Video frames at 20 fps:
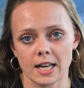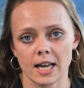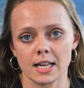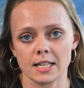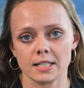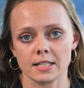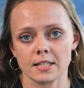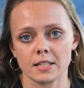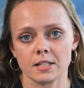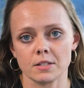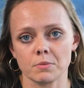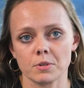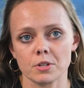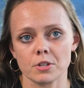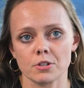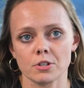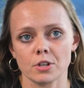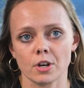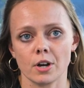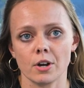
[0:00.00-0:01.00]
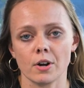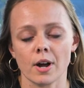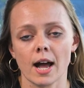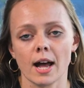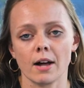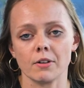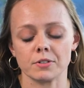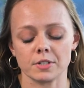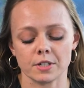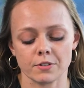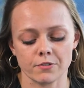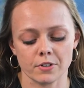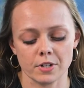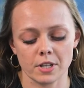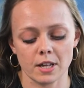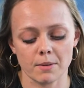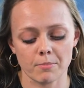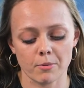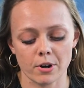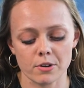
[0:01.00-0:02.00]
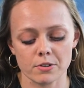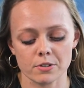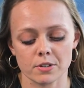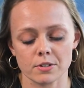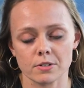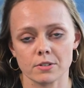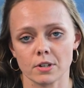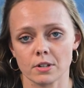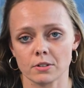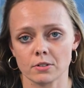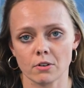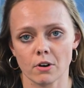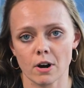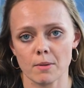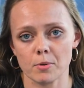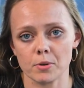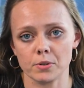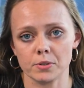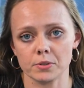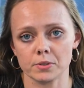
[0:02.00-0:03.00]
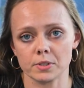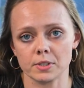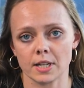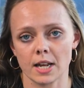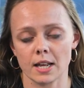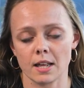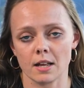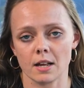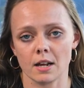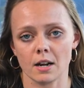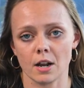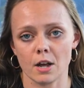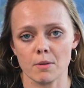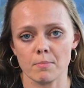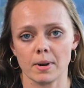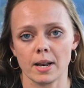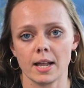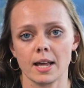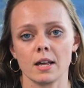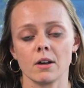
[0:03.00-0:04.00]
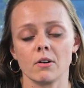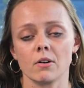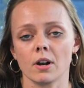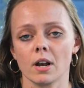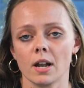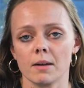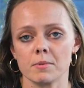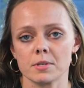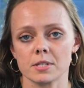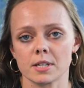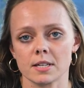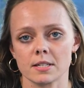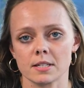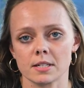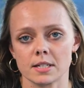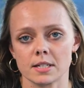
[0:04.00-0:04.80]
cases which show how different the approaches that tribunals are taking globally on climate change